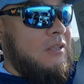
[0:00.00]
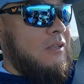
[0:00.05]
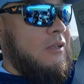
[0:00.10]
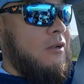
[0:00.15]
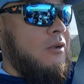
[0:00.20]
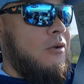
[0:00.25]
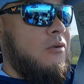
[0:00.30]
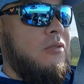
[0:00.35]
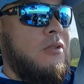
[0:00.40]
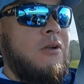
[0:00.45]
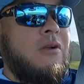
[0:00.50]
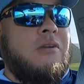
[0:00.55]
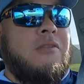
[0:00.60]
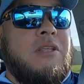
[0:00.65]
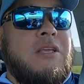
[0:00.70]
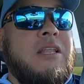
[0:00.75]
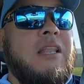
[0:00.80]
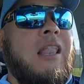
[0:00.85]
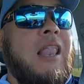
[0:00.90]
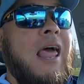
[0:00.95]
You know, they're
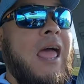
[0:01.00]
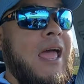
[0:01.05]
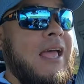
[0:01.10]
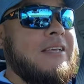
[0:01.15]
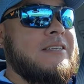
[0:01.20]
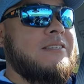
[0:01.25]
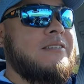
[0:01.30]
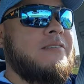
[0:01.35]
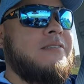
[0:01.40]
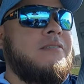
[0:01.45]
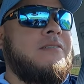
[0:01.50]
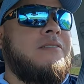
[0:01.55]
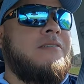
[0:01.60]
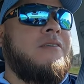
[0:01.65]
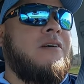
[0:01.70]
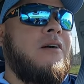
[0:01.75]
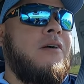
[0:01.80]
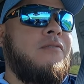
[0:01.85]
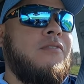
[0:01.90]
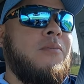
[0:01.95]
the last
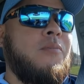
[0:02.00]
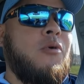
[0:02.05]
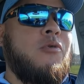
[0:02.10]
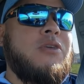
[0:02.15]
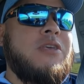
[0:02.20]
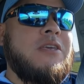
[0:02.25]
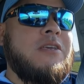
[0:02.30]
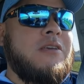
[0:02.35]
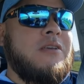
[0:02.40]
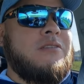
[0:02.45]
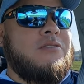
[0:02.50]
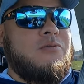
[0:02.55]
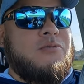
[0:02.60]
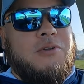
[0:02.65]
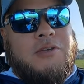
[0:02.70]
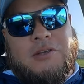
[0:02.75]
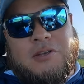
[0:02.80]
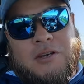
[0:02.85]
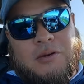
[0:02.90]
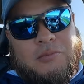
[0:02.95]
of the Mohegans
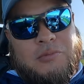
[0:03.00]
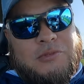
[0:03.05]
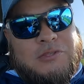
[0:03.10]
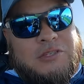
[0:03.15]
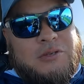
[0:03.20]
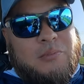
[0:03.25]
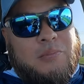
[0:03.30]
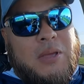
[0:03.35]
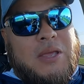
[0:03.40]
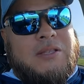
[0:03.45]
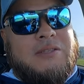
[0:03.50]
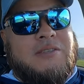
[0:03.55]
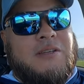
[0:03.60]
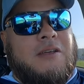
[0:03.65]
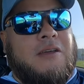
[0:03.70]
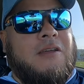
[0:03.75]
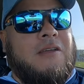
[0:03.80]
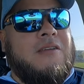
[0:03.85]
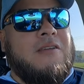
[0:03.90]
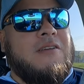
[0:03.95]
when it comes to bait
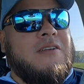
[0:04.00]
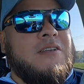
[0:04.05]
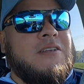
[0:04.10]
today.